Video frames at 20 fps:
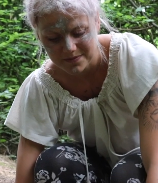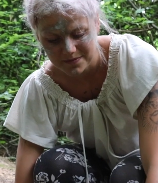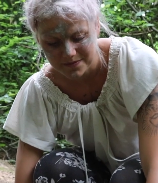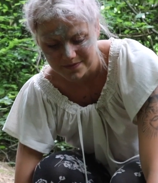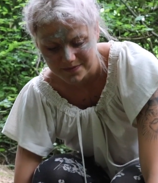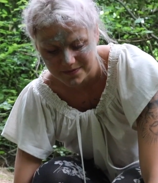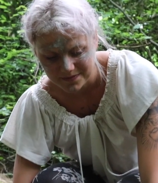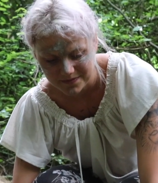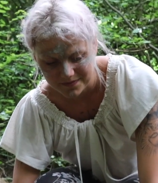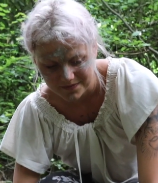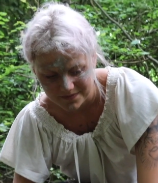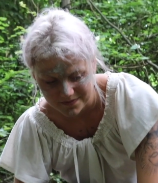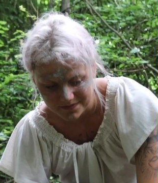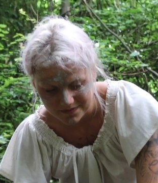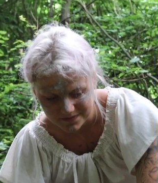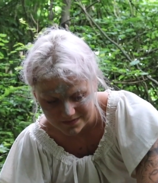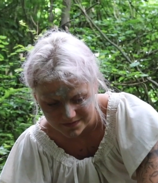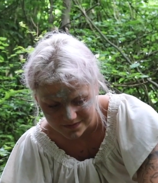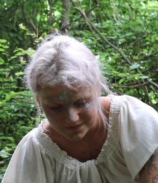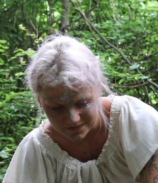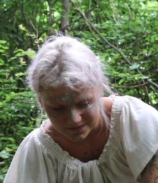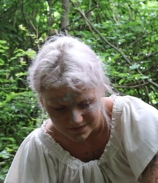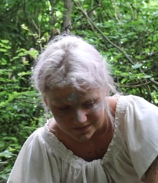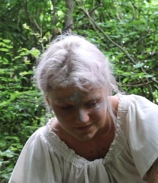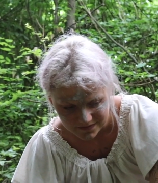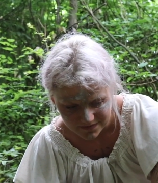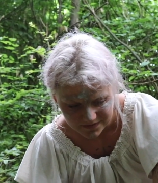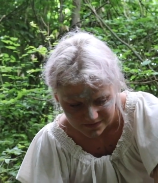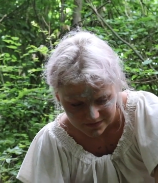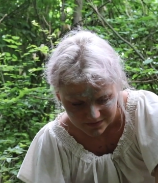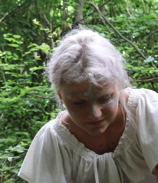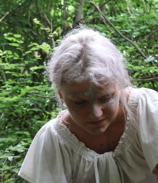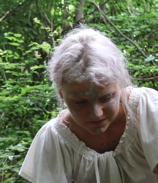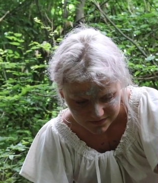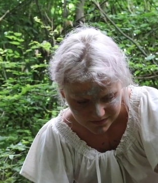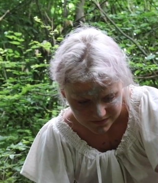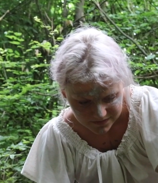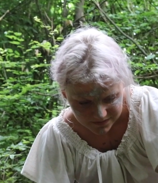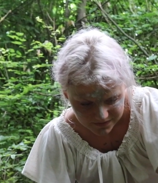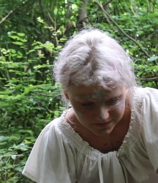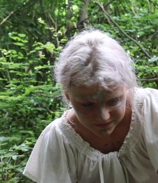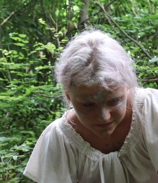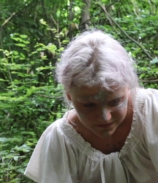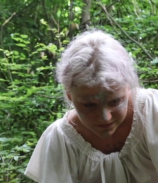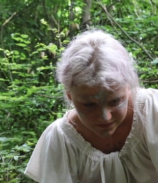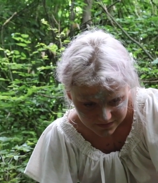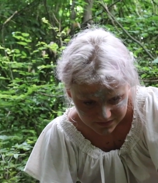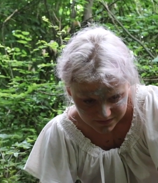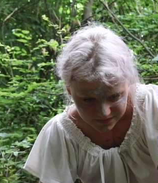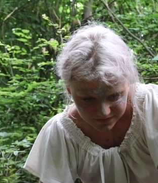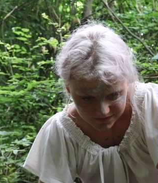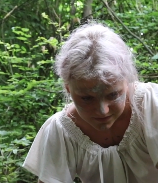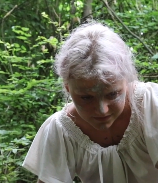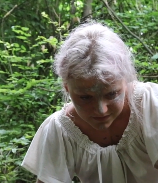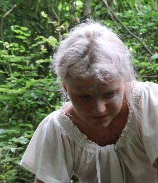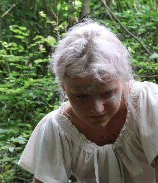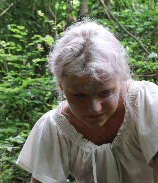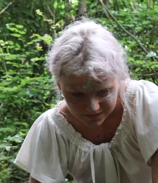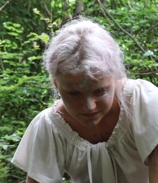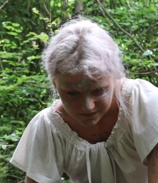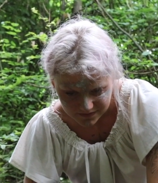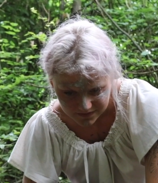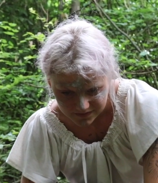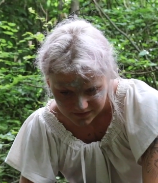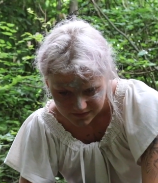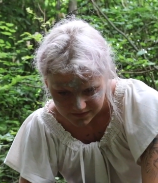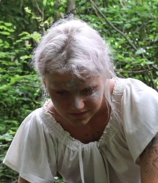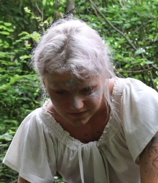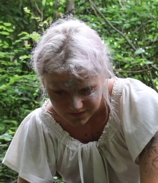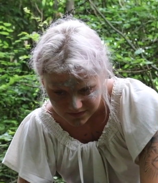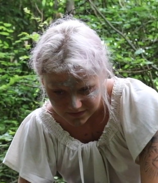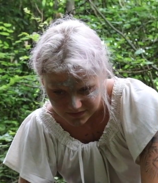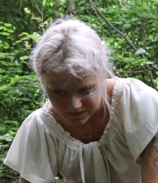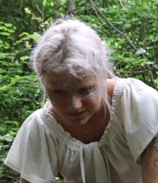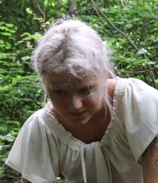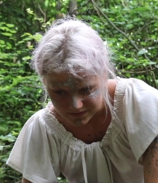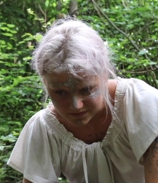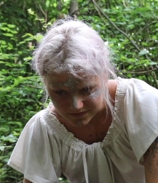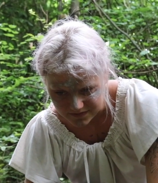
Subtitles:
(silence)